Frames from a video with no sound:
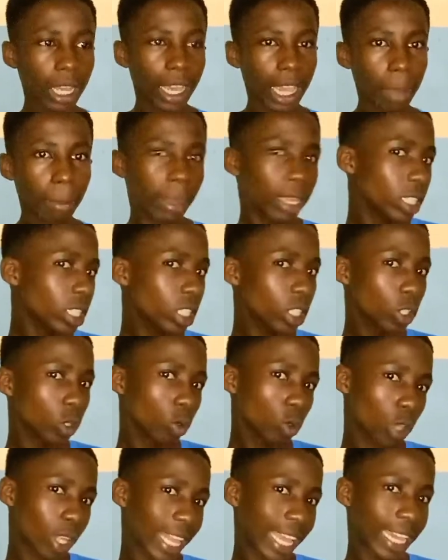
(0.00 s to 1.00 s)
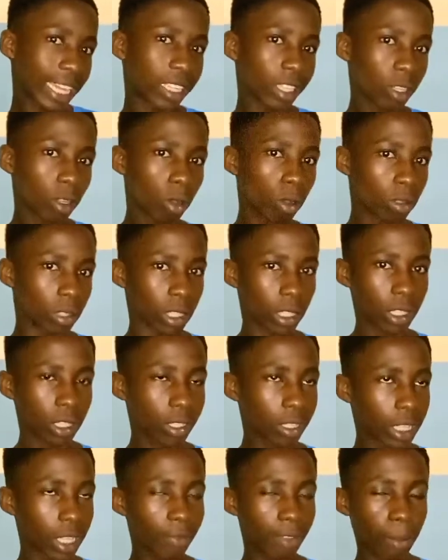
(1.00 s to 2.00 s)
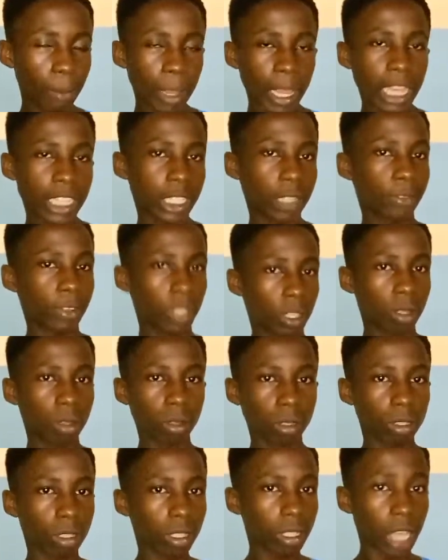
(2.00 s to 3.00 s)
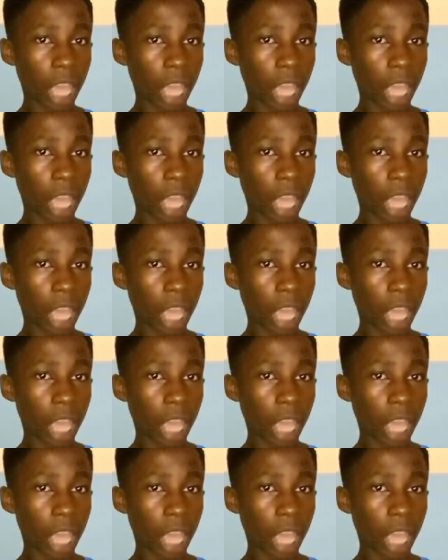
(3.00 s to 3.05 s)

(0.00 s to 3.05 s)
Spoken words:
Imagine you not liking the course, developing hatred for the course.